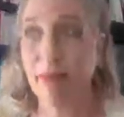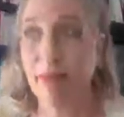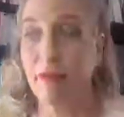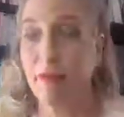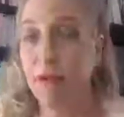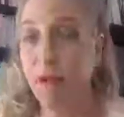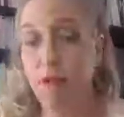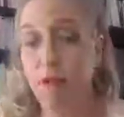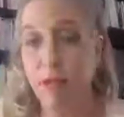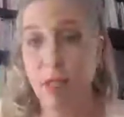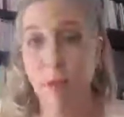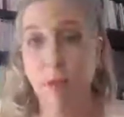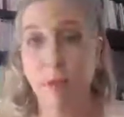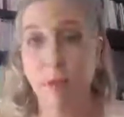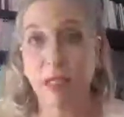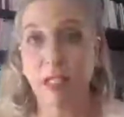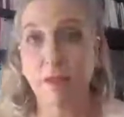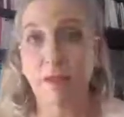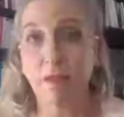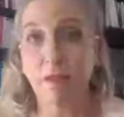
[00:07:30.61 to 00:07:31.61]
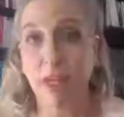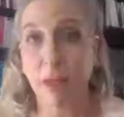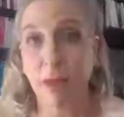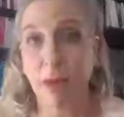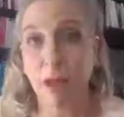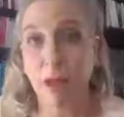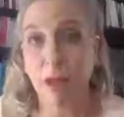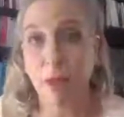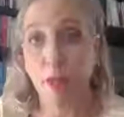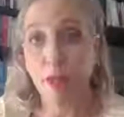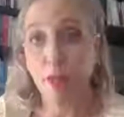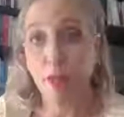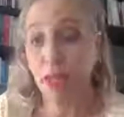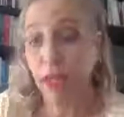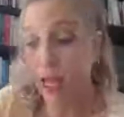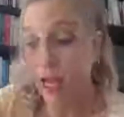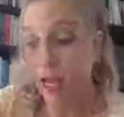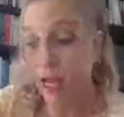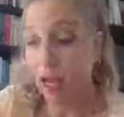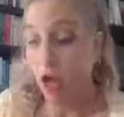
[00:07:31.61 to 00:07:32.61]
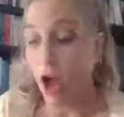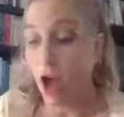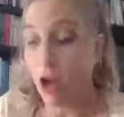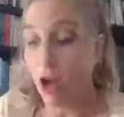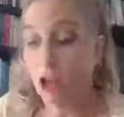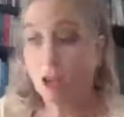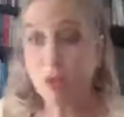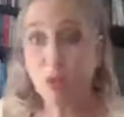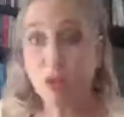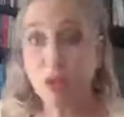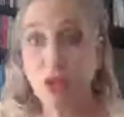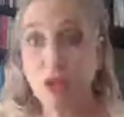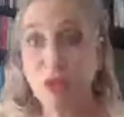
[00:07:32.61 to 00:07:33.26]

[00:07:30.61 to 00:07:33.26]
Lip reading: be very specific about your book, ask